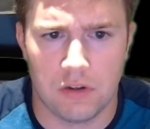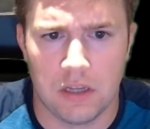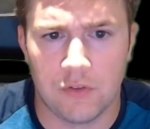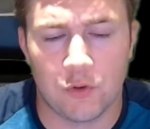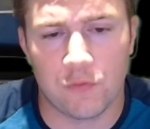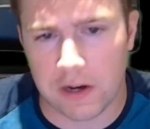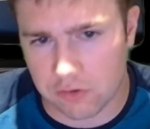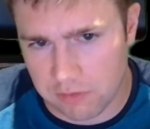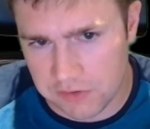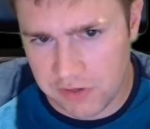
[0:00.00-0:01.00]
If your
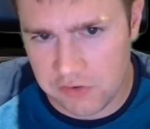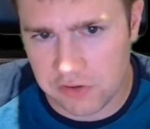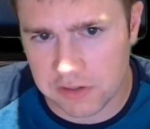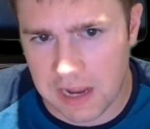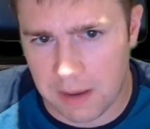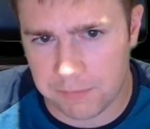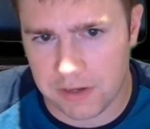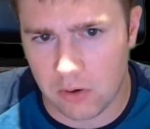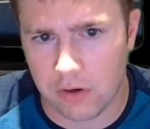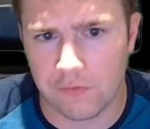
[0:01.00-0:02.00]
vectorization caps
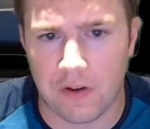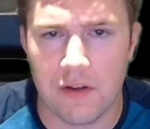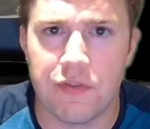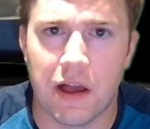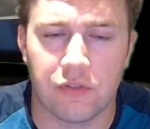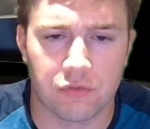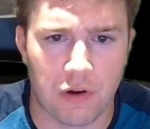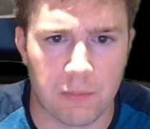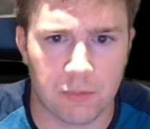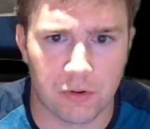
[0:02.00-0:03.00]
out at 5,000
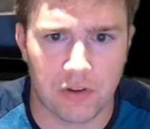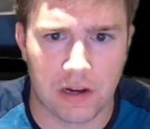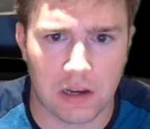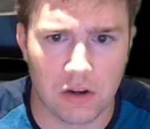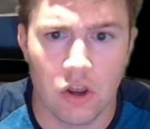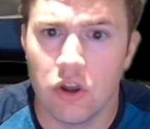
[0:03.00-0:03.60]
frames per second,